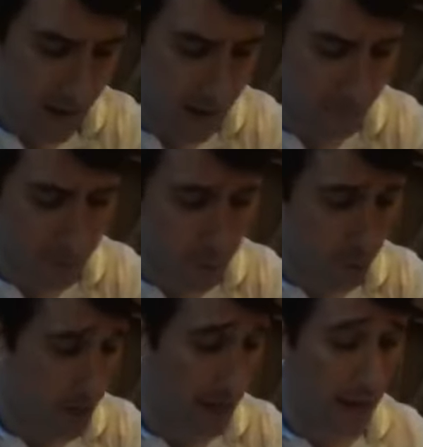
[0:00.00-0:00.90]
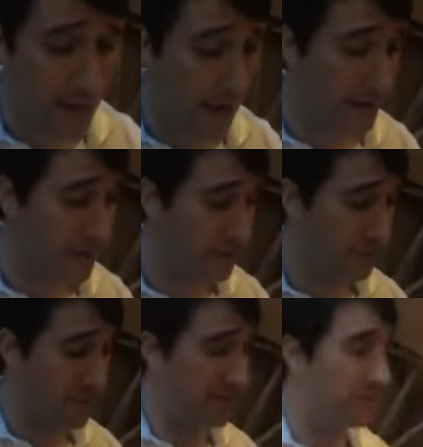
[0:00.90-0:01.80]
Every morning, I just
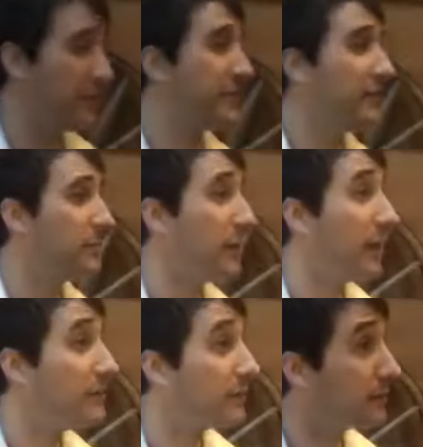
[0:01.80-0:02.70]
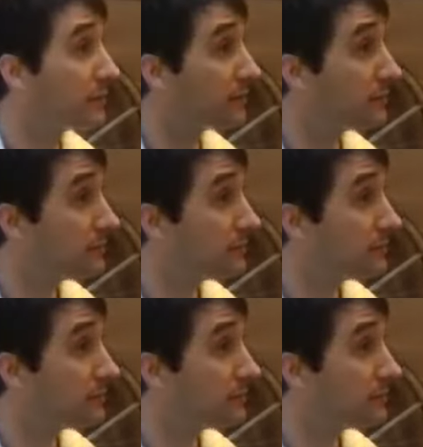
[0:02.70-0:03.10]
speak these blessings.